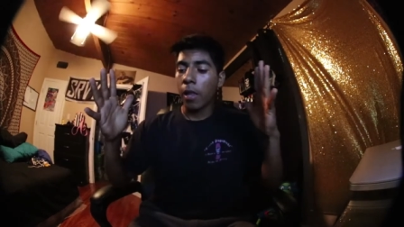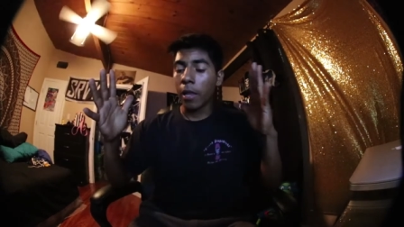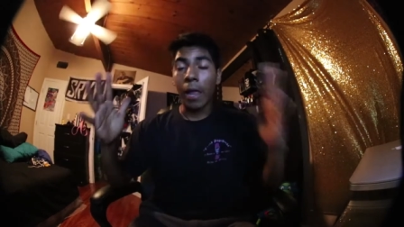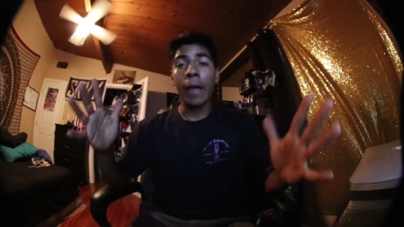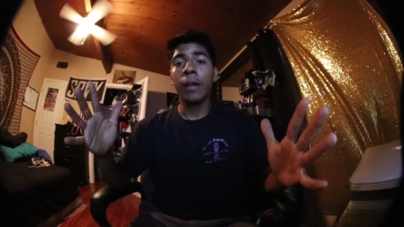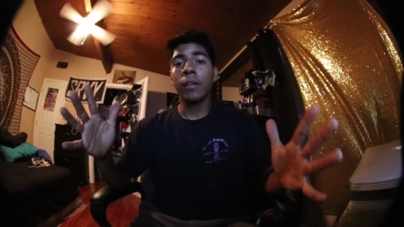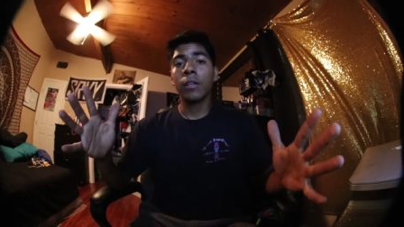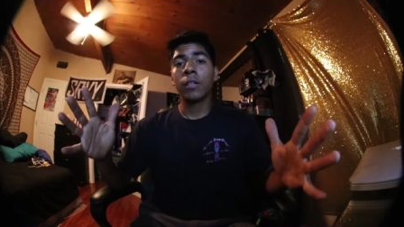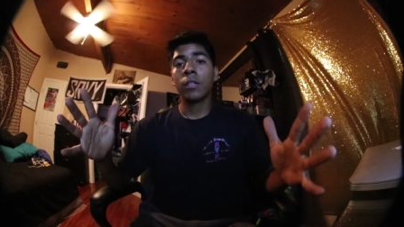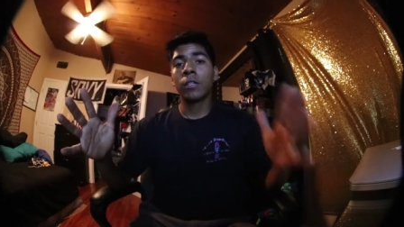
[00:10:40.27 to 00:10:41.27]
Like,
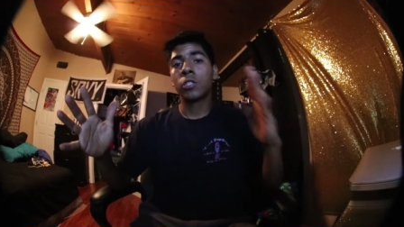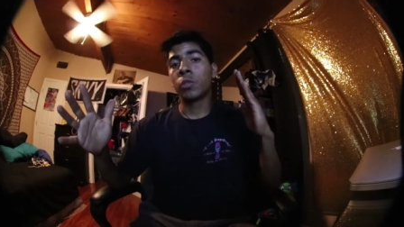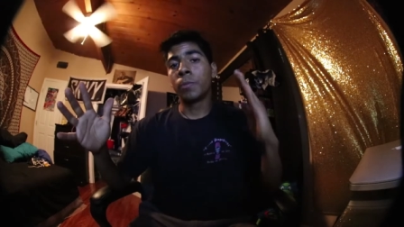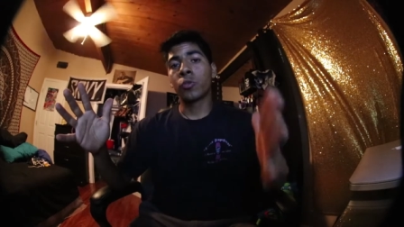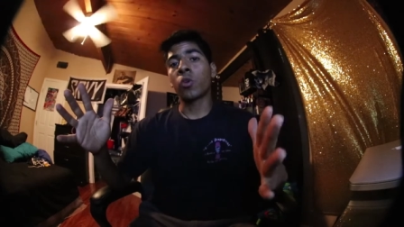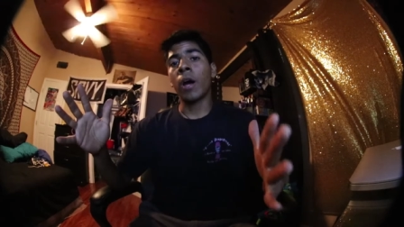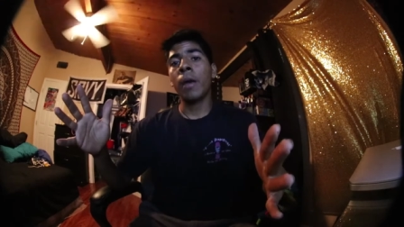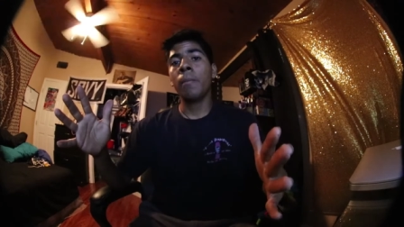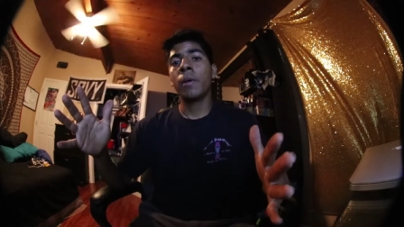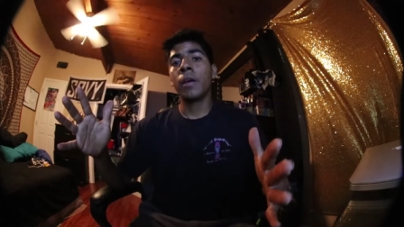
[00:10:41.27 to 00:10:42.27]

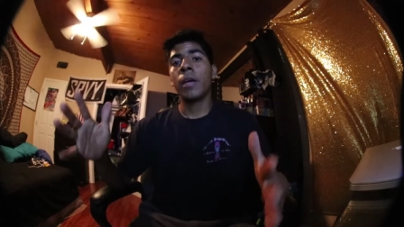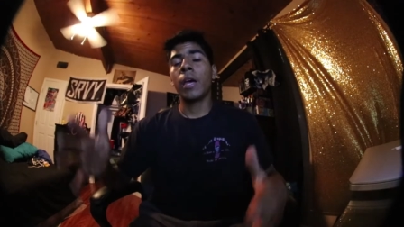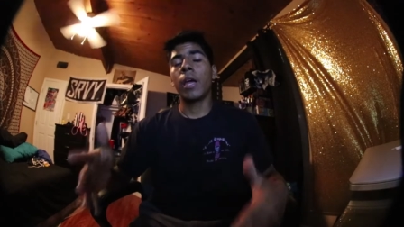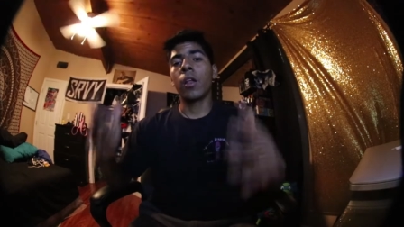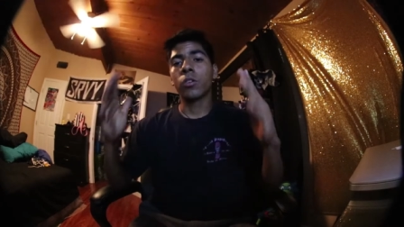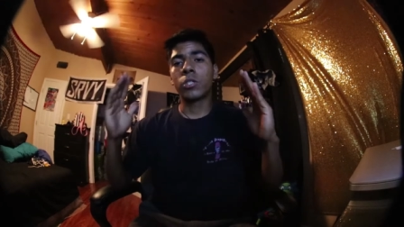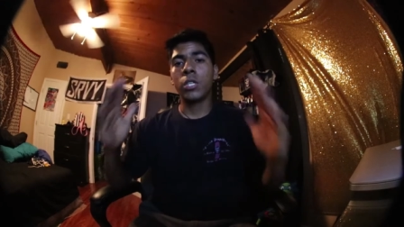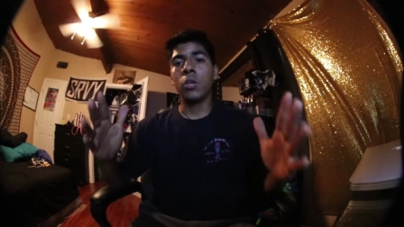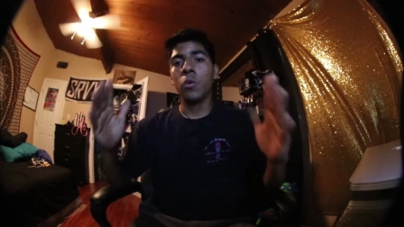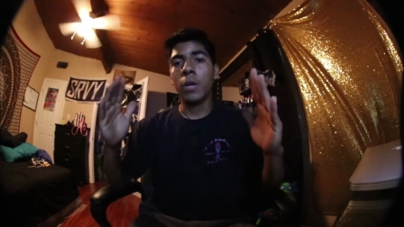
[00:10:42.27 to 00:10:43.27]
subscribe, and I'll
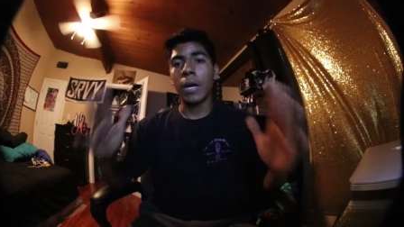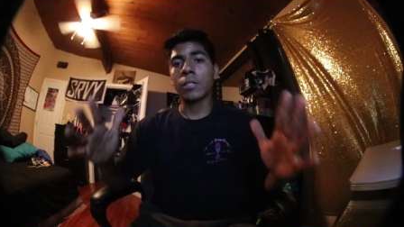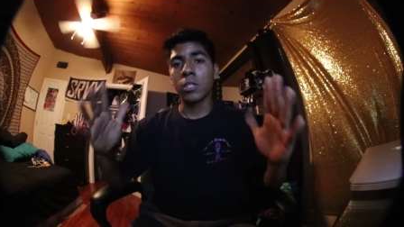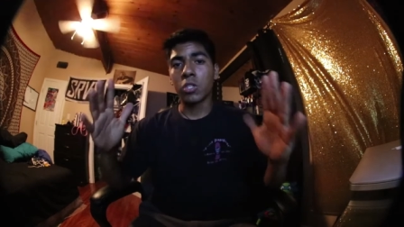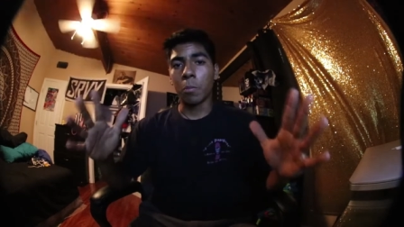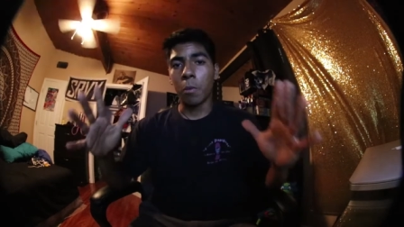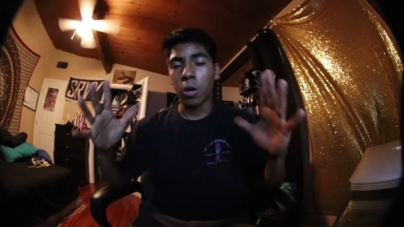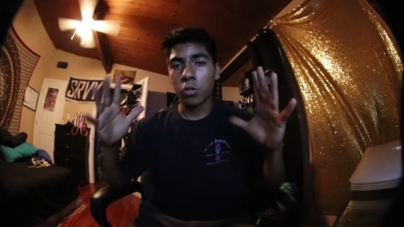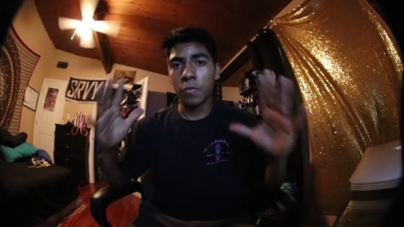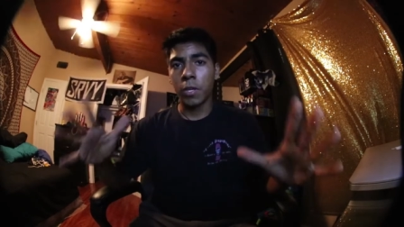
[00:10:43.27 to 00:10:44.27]
see you guys in
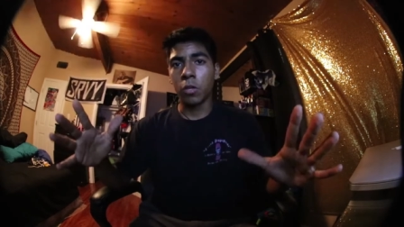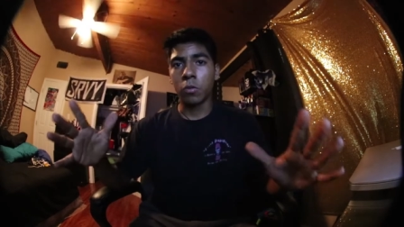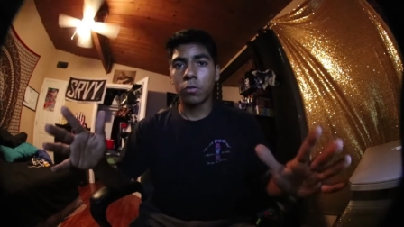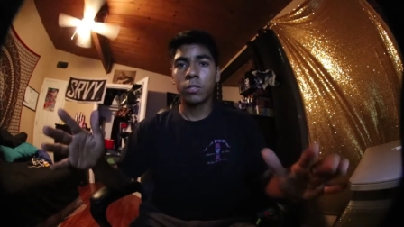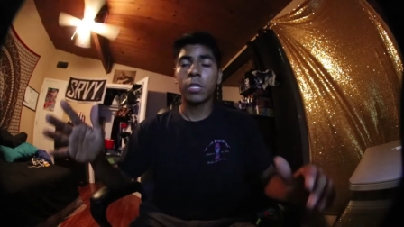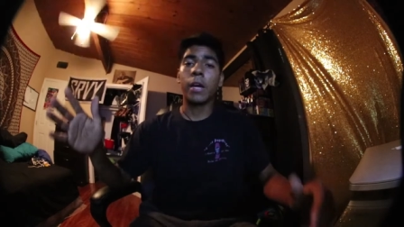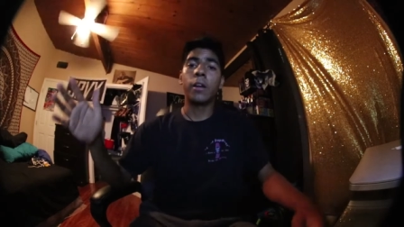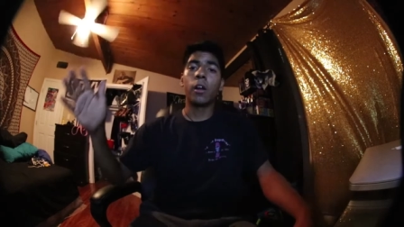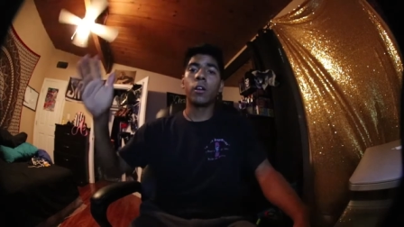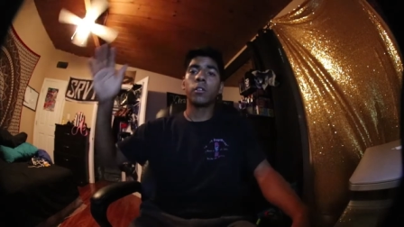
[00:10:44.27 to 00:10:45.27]
tomorrow's video.
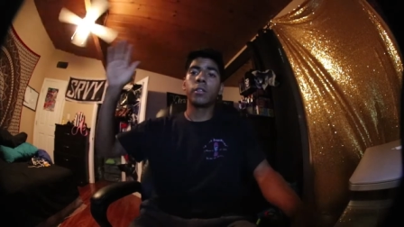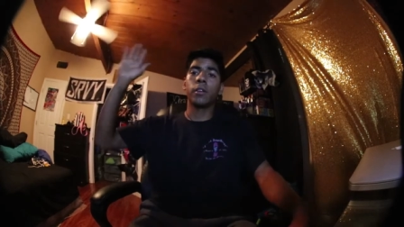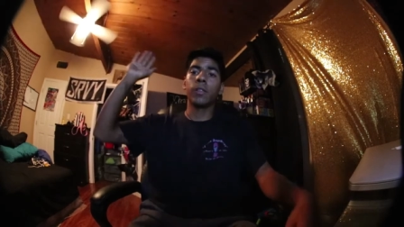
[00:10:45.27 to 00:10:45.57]
Sayonara till